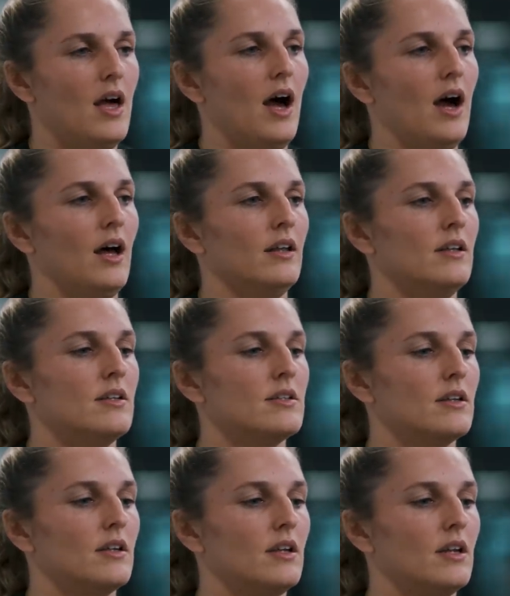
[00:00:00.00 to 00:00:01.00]
and
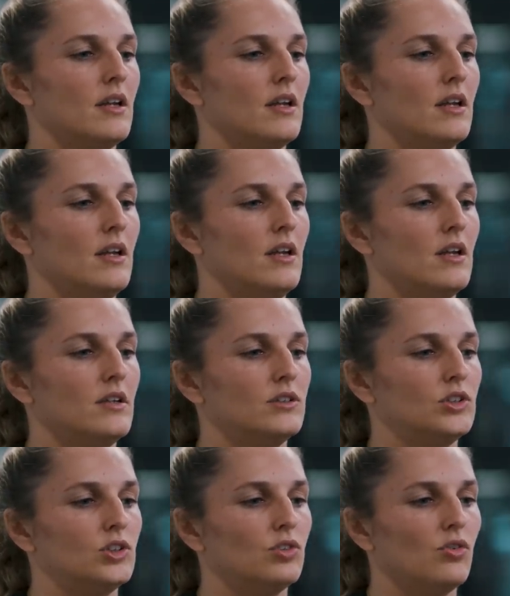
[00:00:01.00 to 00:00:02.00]

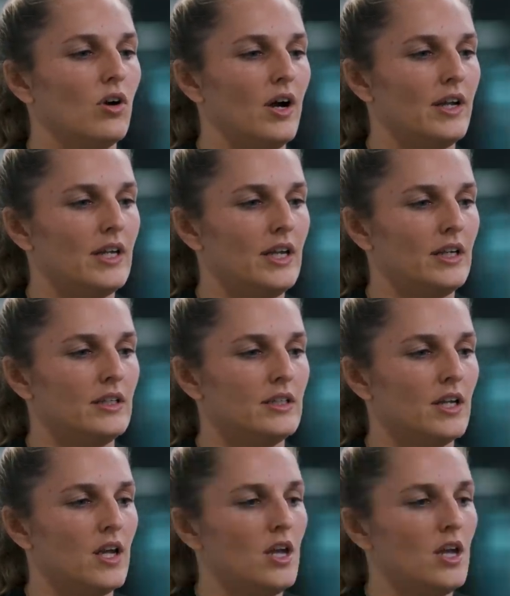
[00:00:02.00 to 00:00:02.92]
trying